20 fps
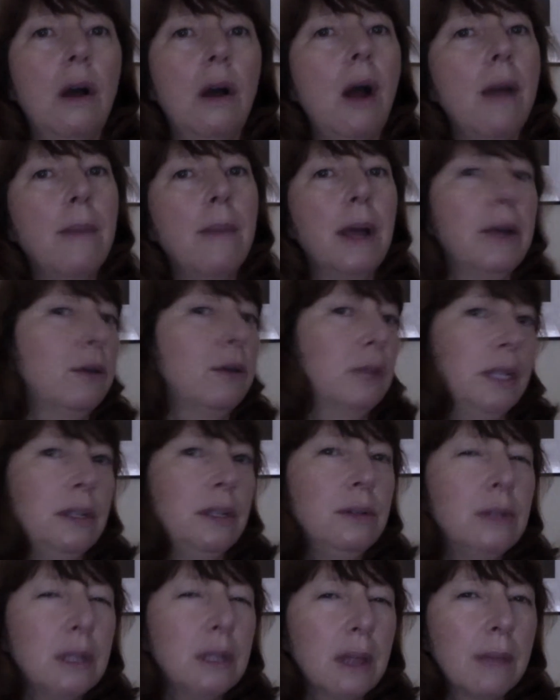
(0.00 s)
Am I only
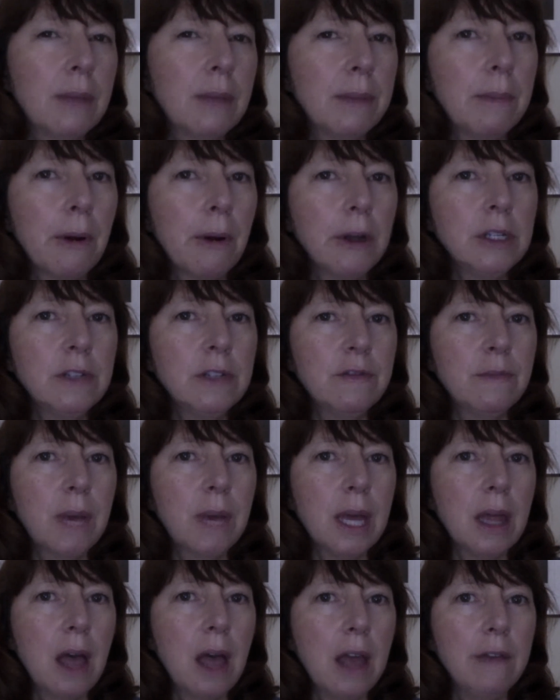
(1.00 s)
using them in parts of my
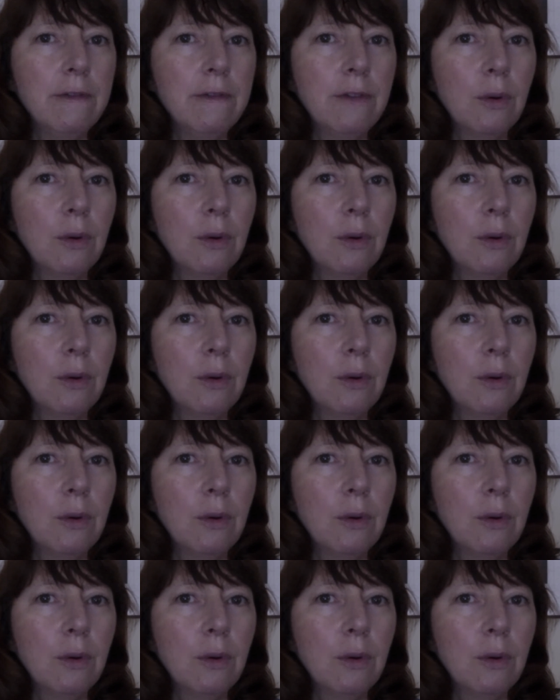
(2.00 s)
life?